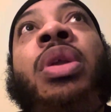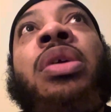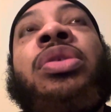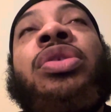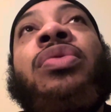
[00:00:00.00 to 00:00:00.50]

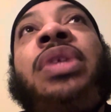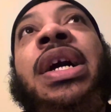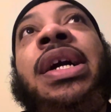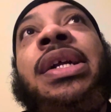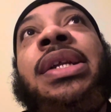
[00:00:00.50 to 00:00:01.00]
So
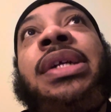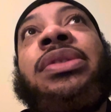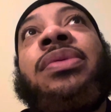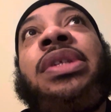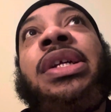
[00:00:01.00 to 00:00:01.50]
now,
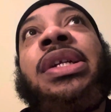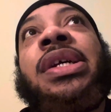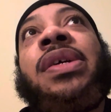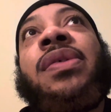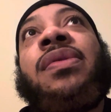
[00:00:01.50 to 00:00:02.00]

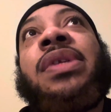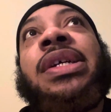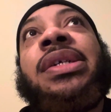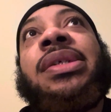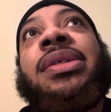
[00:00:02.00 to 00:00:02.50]

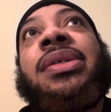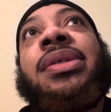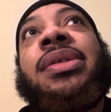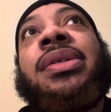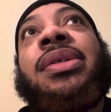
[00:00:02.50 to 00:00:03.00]
like,
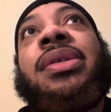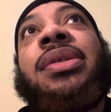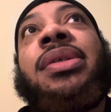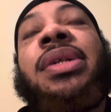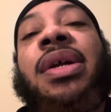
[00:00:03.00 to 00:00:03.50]

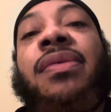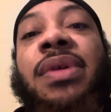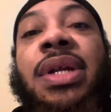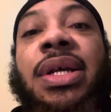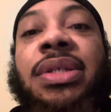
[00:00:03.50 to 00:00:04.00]
that I
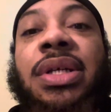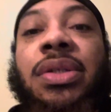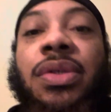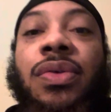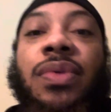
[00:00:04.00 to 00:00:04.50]
realized, like,
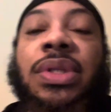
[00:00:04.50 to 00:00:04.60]
no,